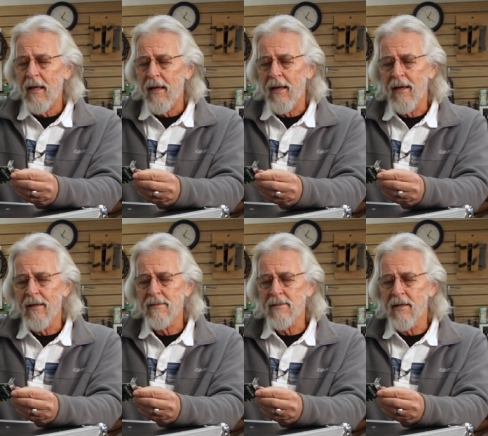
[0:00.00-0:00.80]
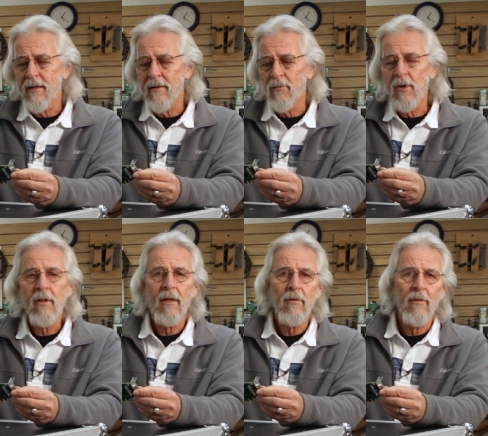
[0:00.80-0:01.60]
And uh,
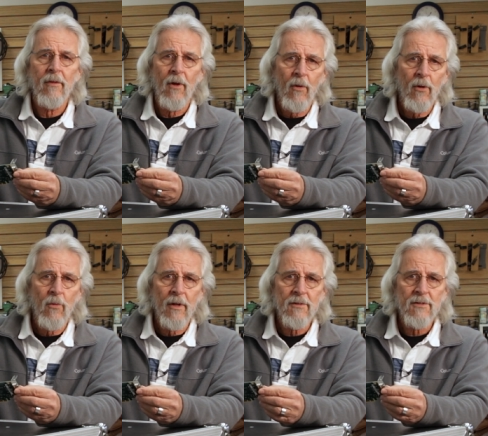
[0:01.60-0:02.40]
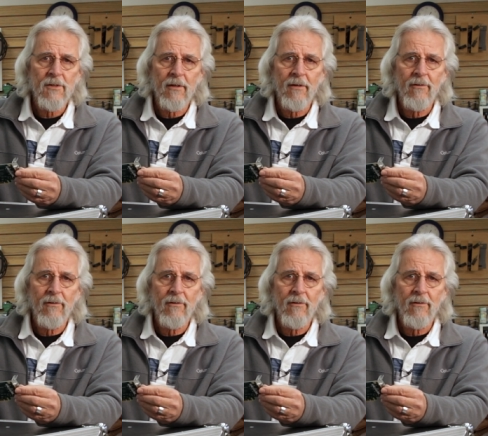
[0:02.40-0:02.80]
really, the only ones that